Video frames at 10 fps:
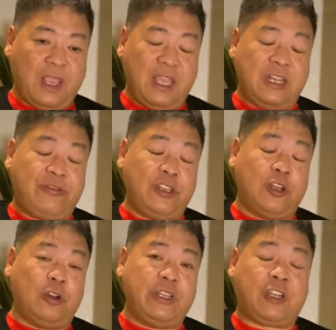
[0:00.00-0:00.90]
And if you
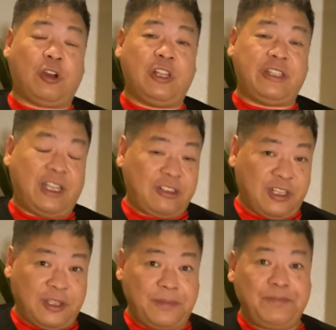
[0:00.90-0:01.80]
know Nikola
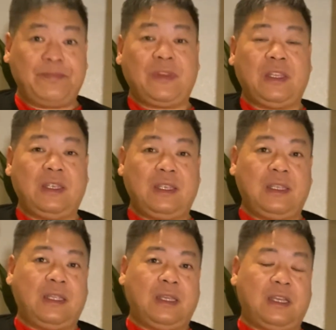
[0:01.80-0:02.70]
Tesla,
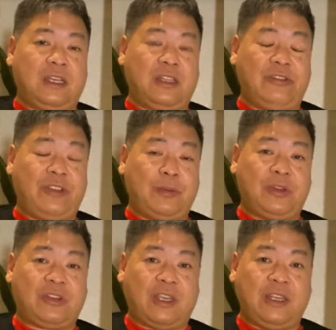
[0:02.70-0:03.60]
the
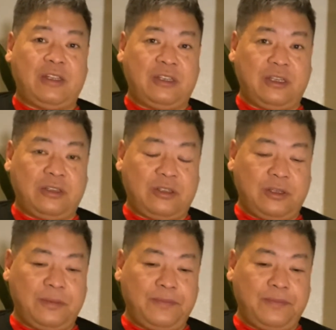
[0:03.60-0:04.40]
famous scientist,